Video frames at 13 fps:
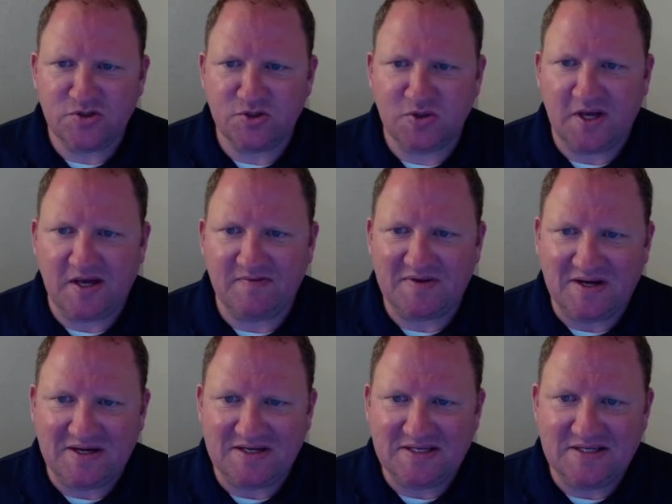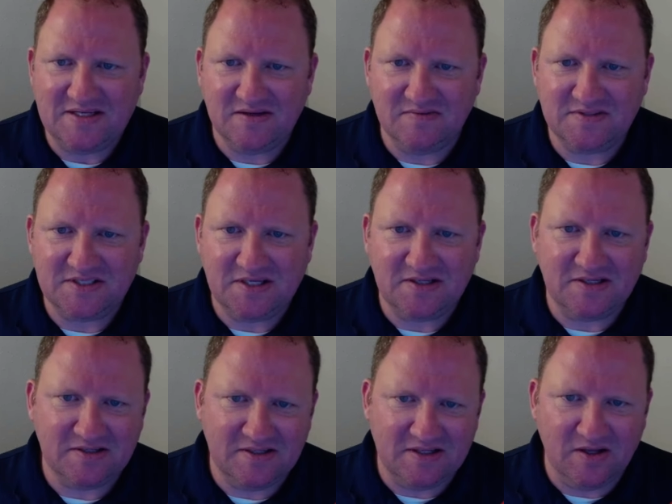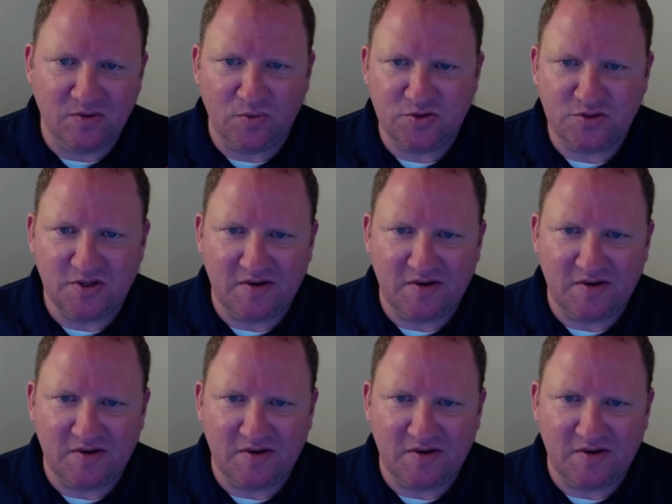should have an ID of send, the other one should